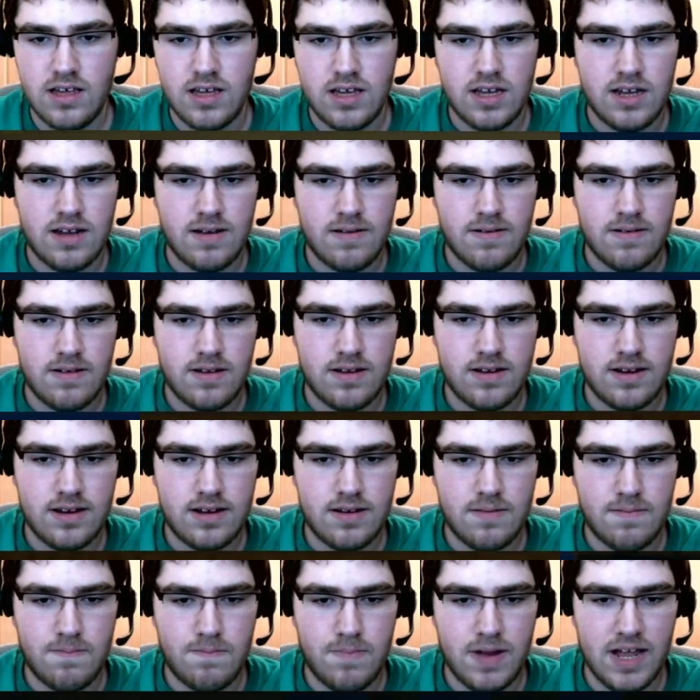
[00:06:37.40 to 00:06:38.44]

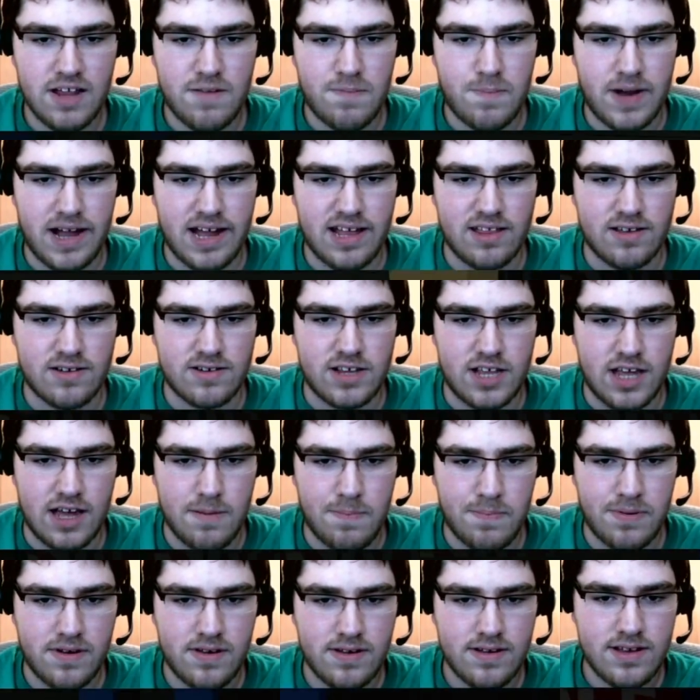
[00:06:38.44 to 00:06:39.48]
Best Buy looks
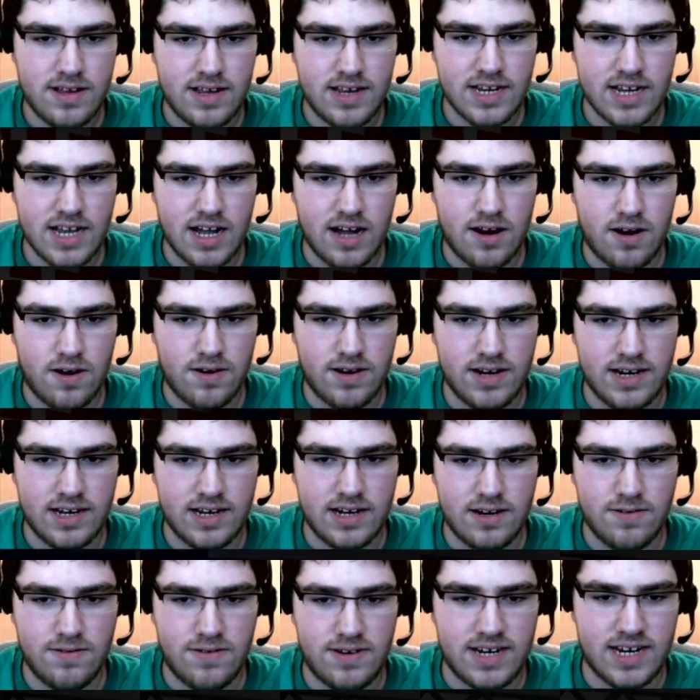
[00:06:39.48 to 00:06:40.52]
hip. It's got all the
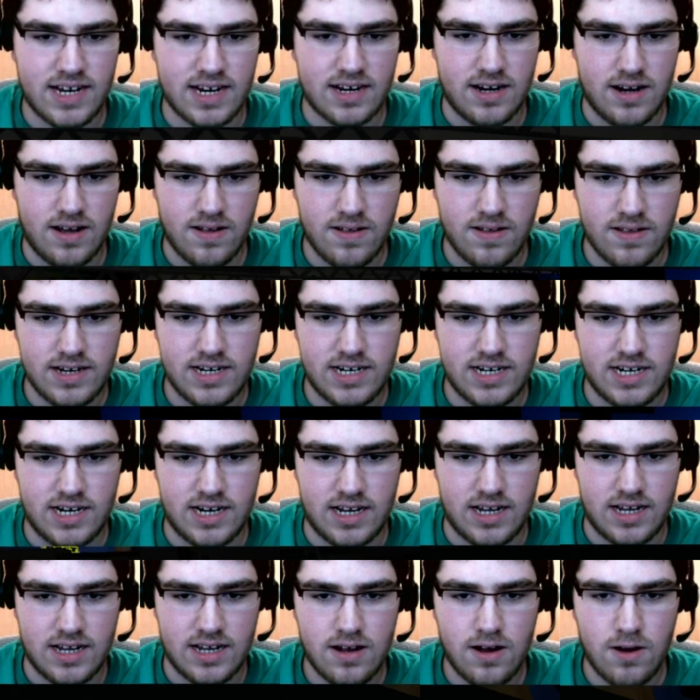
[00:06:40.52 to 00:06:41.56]
new
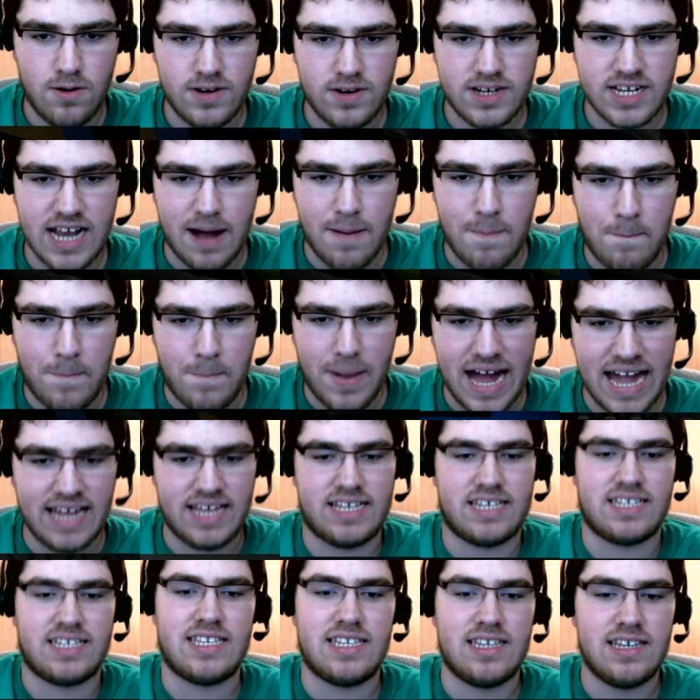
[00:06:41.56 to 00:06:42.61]
technology. Oh, it's got
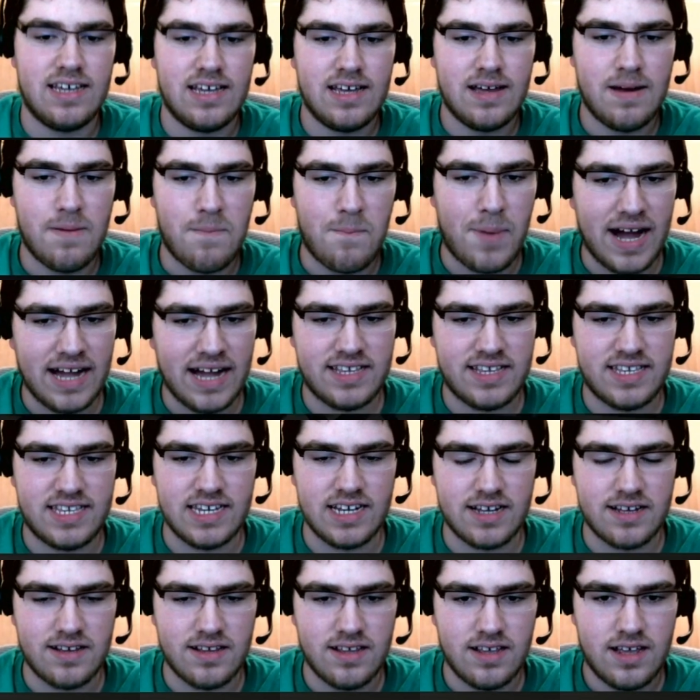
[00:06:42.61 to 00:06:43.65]
bikes! Dark
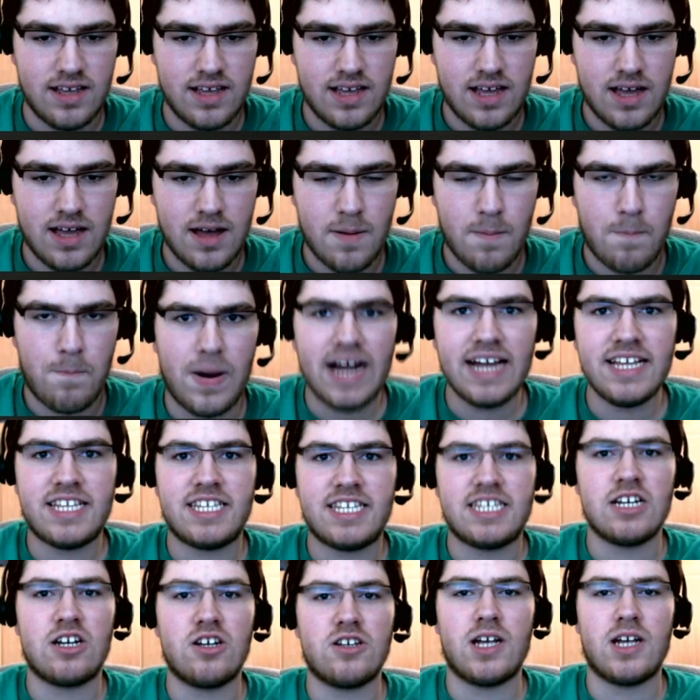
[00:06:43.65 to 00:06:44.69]
in here!
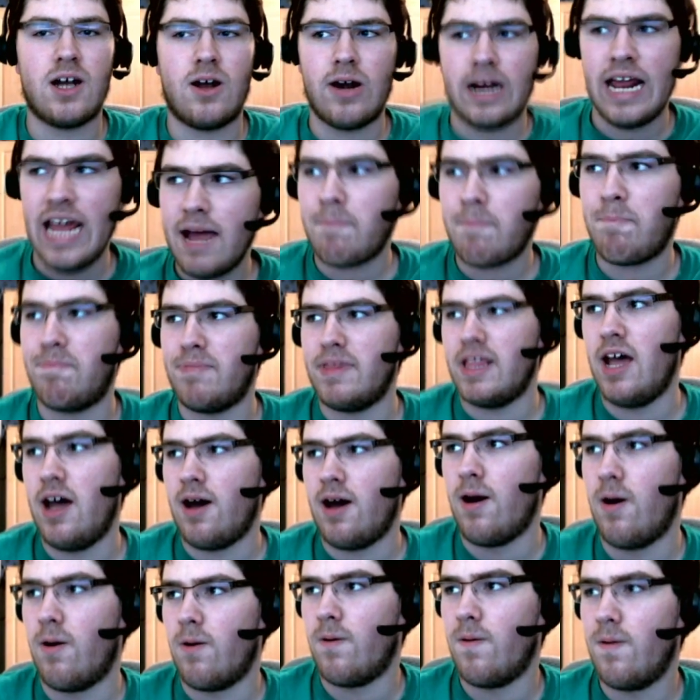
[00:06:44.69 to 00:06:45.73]
Bicycles are hip,
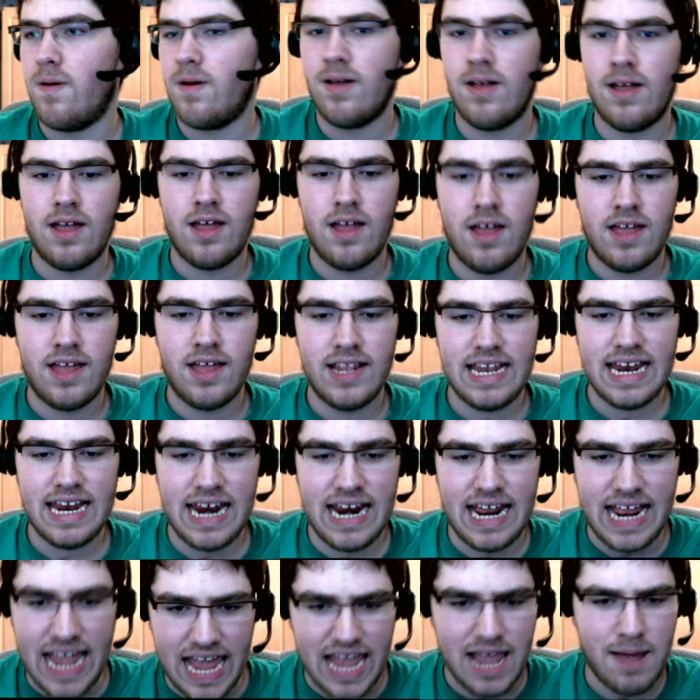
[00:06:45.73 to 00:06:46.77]
though!
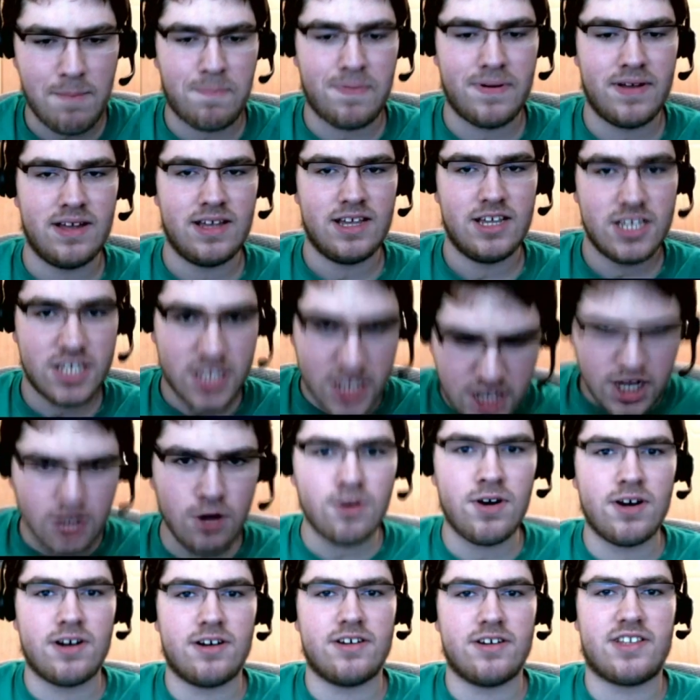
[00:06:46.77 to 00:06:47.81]
Hey! I got
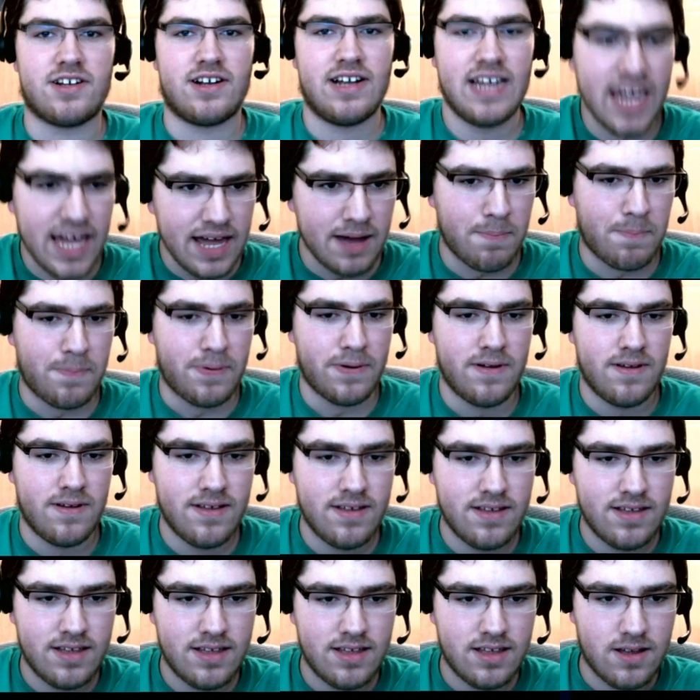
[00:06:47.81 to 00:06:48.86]
Scooters are hip!
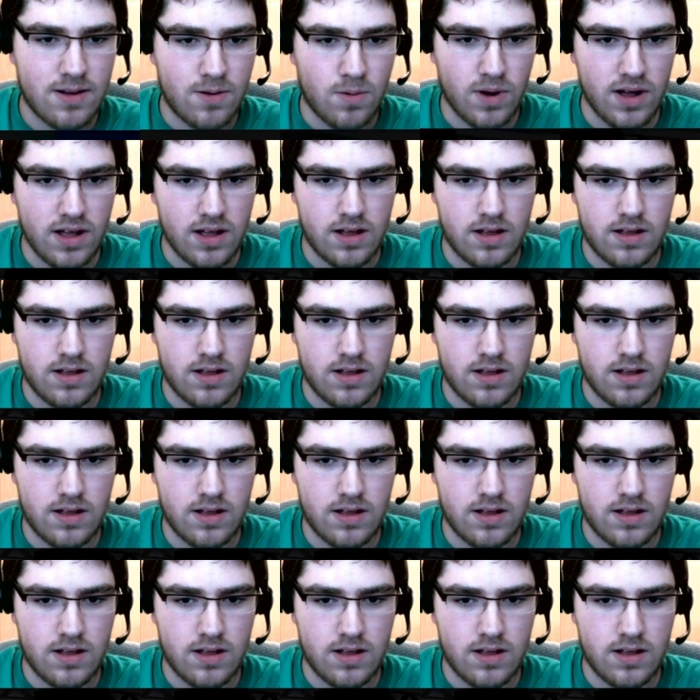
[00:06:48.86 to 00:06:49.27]
Light. What?